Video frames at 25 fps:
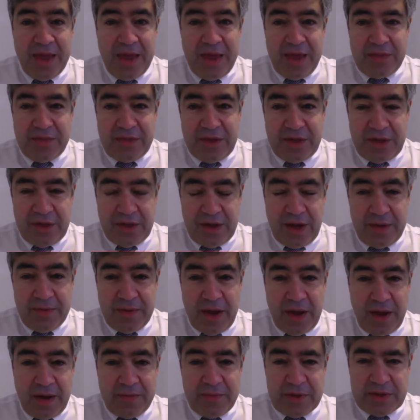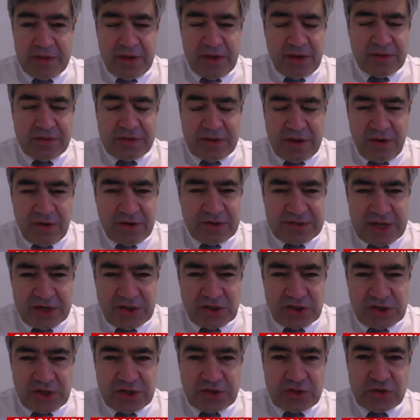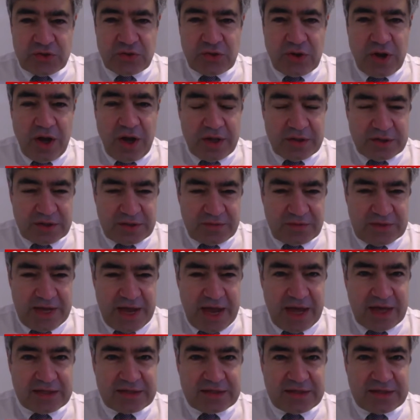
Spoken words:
There are essentially two kinds of tests.